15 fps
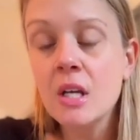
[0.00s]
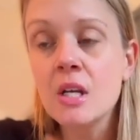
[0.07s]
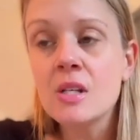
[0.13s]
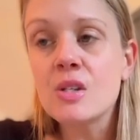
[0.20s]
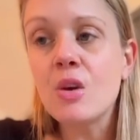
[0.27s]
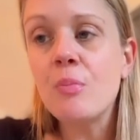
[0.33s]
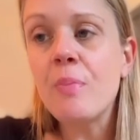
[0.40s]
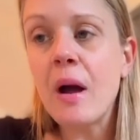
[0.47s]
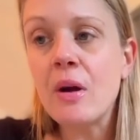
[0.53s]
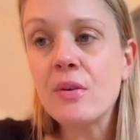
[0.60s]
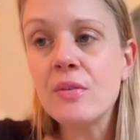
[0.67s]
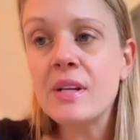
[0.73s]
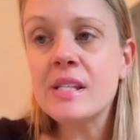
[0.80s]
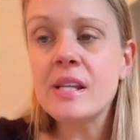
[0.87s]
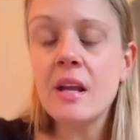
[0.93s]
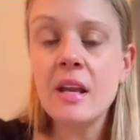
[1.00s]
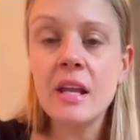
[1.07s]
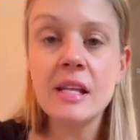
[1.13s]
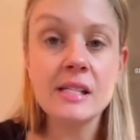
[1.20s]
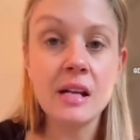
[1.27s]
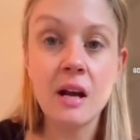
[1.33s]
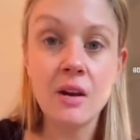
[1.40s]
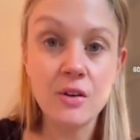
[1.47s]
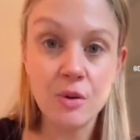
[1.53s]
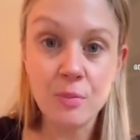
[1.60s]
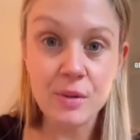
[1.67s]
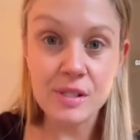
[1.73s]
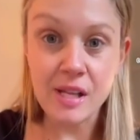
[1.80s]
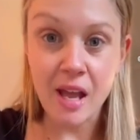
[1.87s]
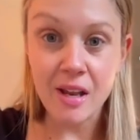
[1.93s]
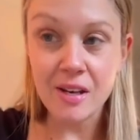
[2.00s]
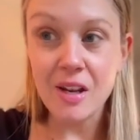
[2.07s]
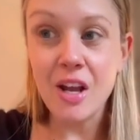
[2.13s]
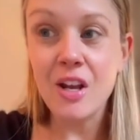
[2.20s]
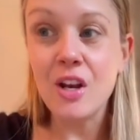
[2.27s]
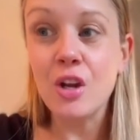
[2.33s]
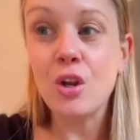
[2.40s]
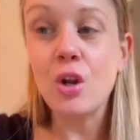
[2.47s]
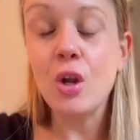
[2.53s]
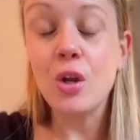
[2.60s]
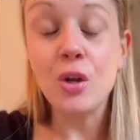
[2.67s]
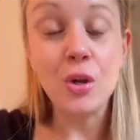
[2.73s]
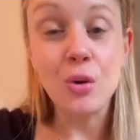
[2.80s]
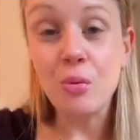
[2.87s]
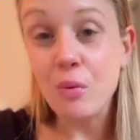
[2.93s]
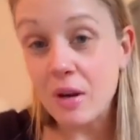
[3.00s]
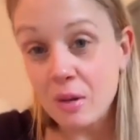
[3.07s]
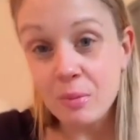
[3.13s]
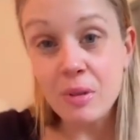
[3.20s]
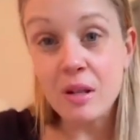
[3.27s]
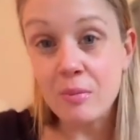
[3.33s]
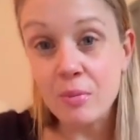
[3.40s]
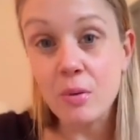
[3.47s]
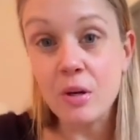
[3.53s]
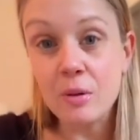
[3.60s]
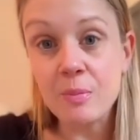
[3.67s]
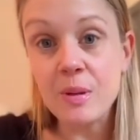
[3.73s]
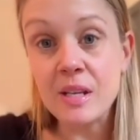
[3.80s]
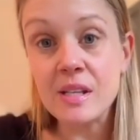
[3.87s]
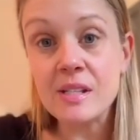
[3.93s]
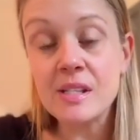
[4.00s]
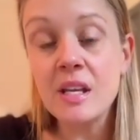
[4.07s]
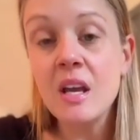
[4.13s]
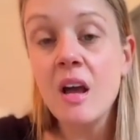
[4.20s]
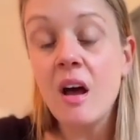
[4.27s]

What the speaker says: So boundary setting is 100% an incredibly important piece